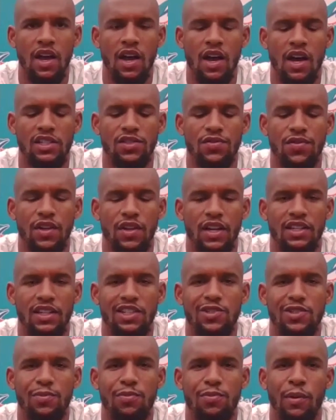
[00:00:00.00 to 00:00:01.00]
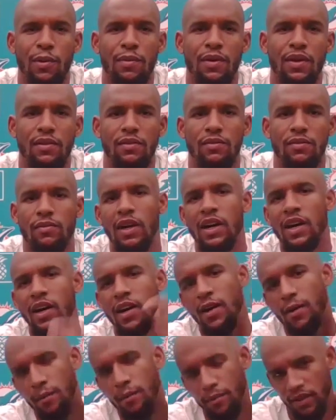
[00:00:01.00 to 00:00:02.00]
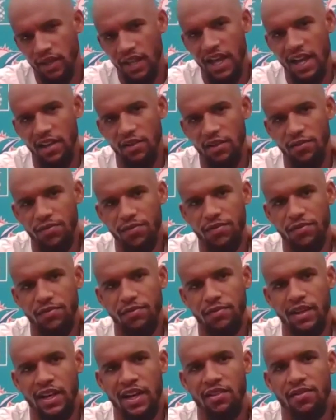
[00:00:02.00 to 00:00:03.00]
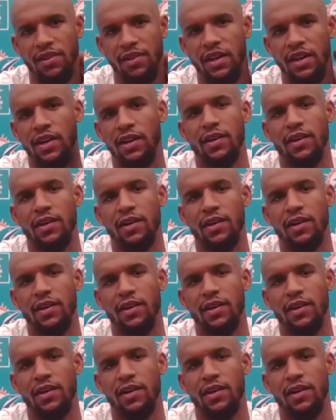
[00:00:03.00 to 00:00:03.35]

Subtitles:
I just feel like disappointment, a lot of